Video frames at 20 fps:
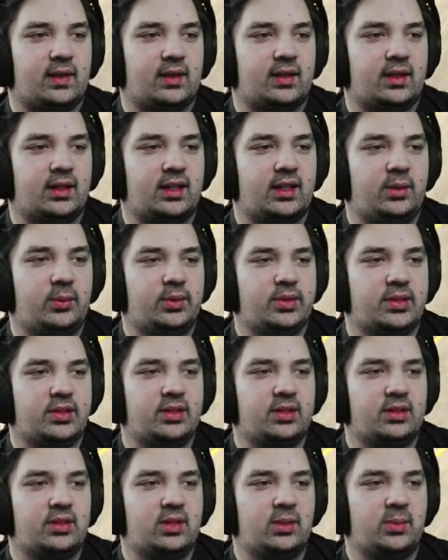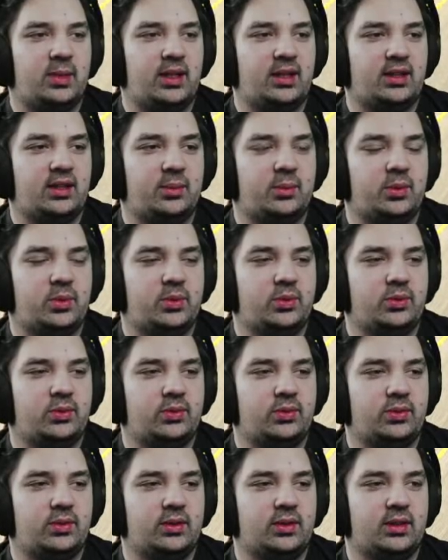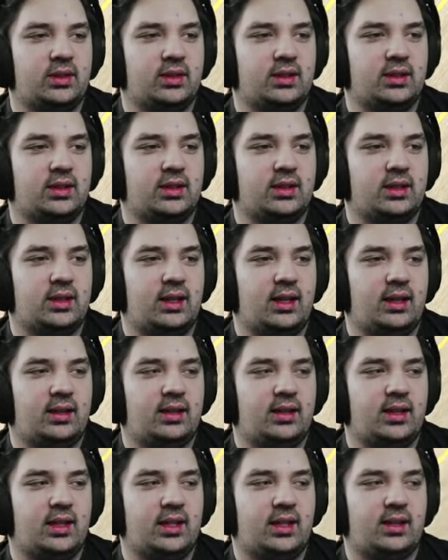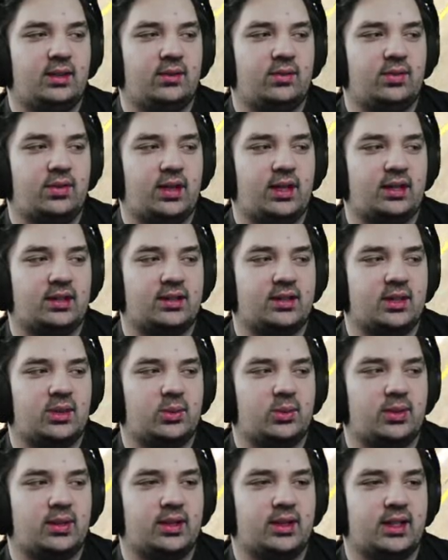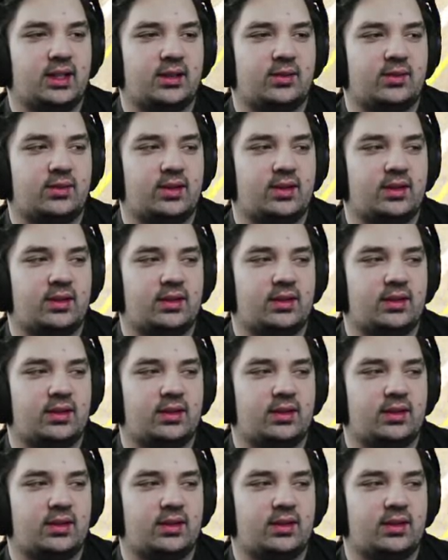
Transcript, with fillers: Like, he was good to make the move. And then Fiasco went left.